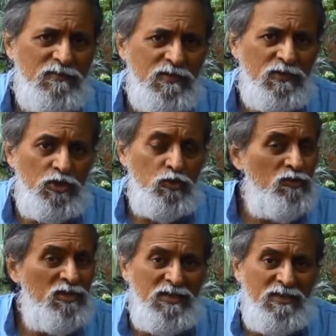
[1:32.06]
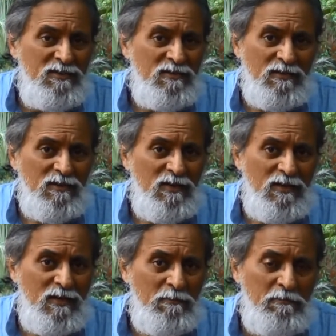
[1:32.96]
you would need
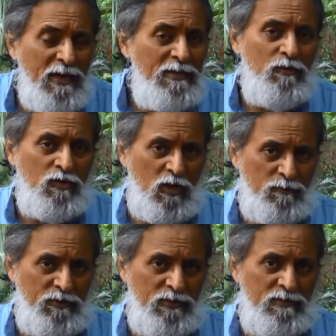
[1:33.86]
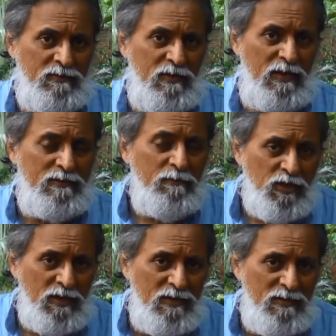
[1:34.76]
many more hospitals. Assumption
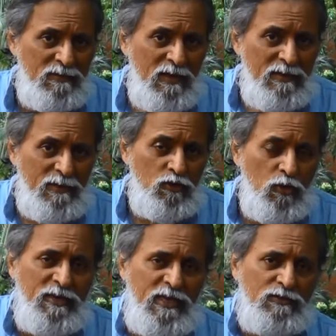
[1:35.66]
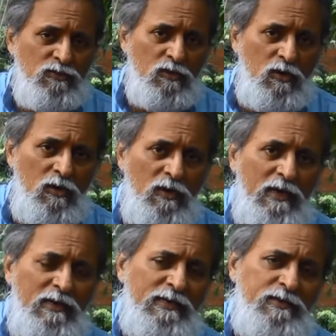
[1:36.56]
is that nobody has to go,
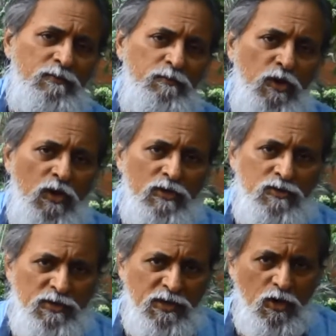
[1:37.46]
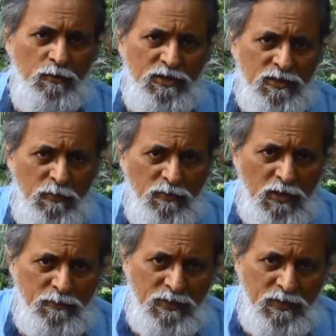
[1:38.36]
let's say, beyond 20 kilometers from the hospital.